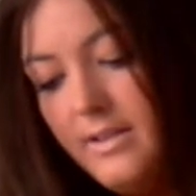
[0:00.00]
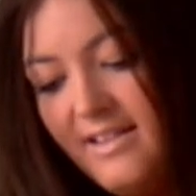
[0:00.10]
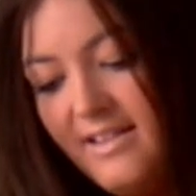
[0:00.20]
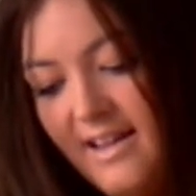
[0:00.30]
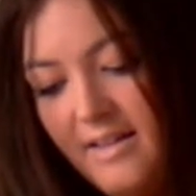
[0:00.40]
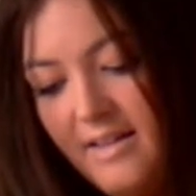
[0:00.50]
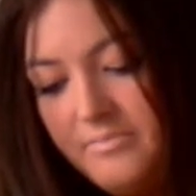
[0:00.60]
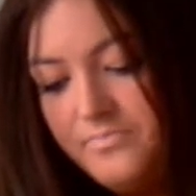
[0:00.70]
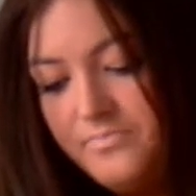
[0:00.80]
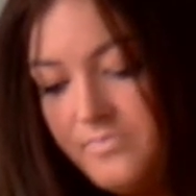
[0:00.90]

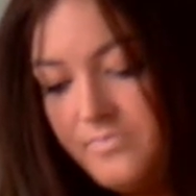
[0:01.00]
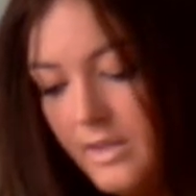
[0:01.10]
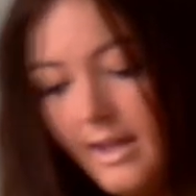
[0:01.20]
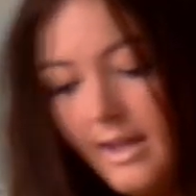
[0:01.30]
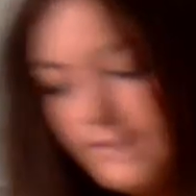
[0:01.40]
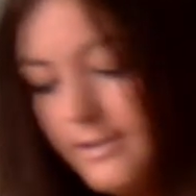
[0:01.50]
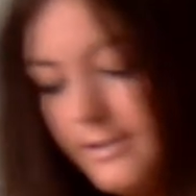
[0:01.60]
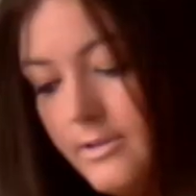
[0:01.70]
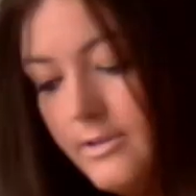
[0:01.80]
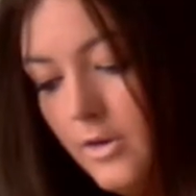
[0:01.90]
Okay, so let's
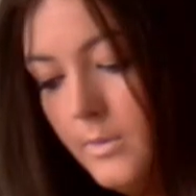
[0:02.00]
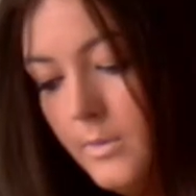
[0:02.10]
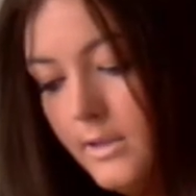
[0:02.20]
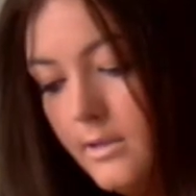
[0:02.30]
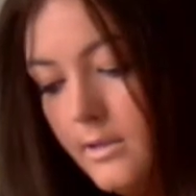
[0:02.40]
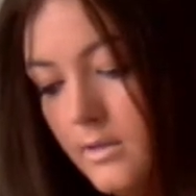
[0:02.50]
open it up.